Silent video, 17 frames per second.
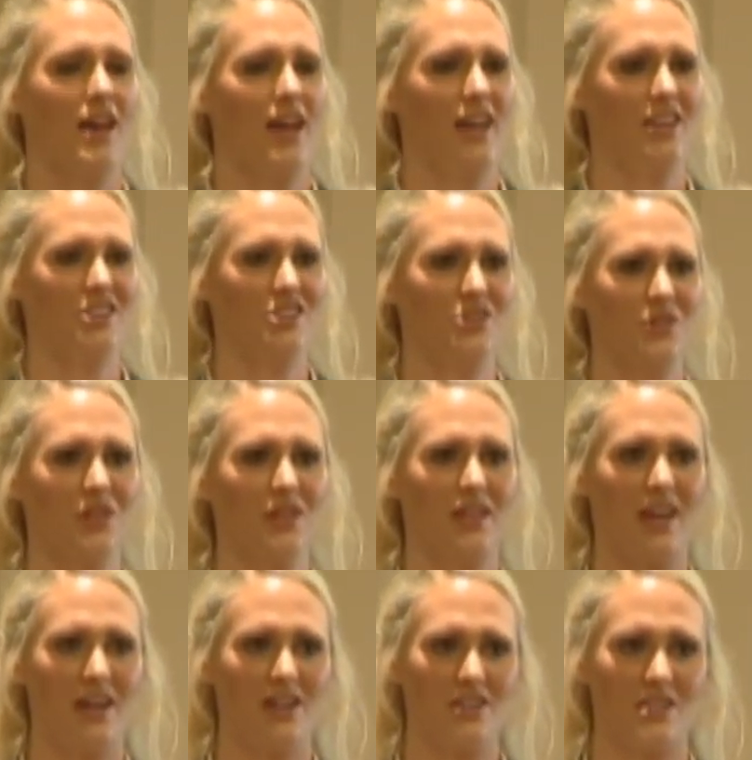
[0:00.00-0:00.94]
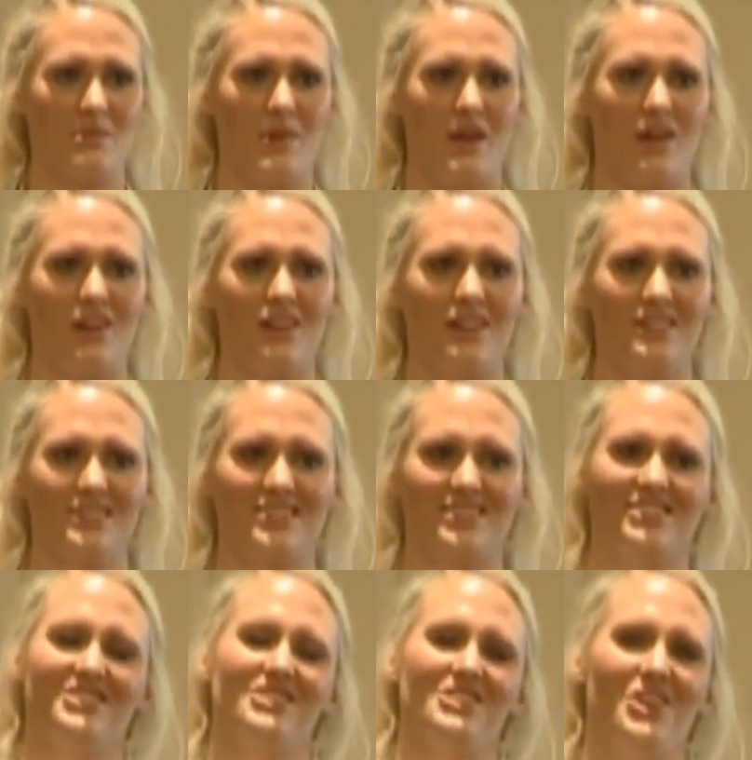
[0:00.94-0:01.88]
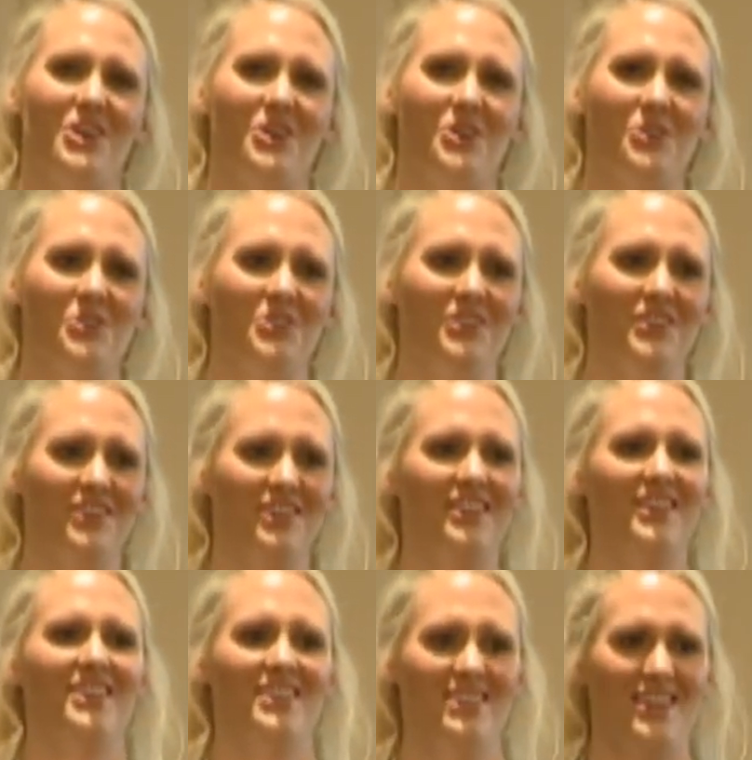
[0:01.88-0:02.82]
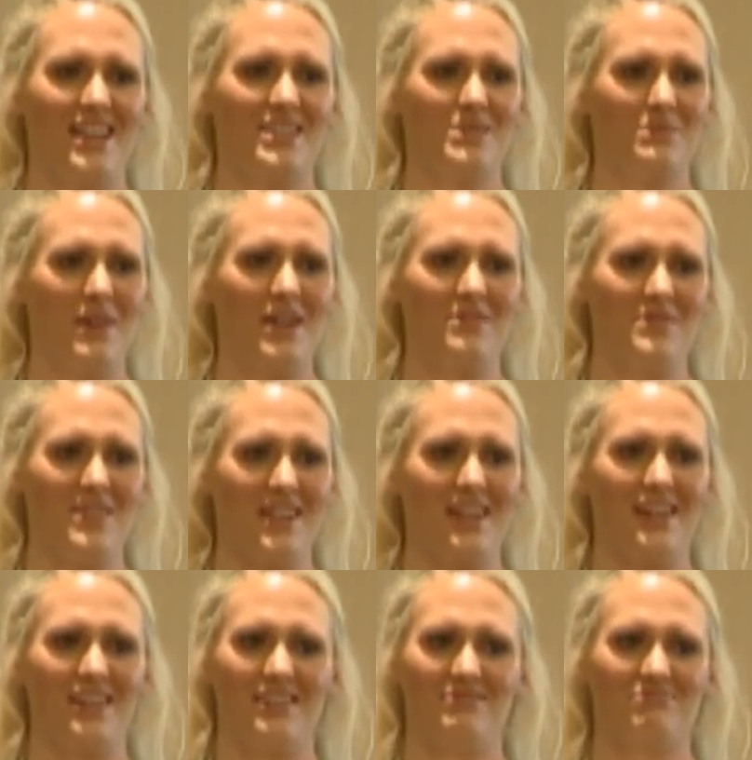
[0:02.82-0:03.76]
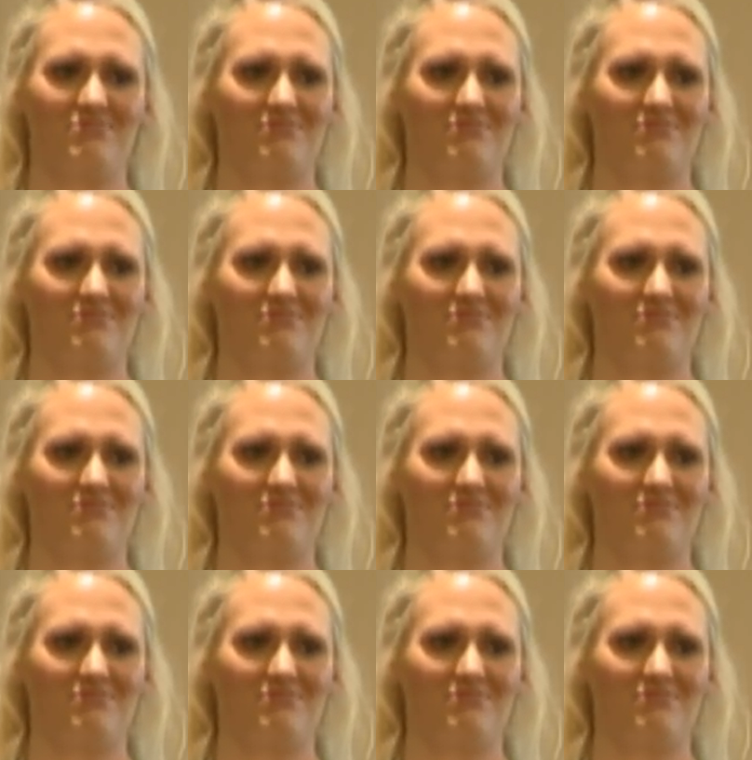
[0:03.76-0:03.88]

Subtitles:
and she really cares about us. So that's made me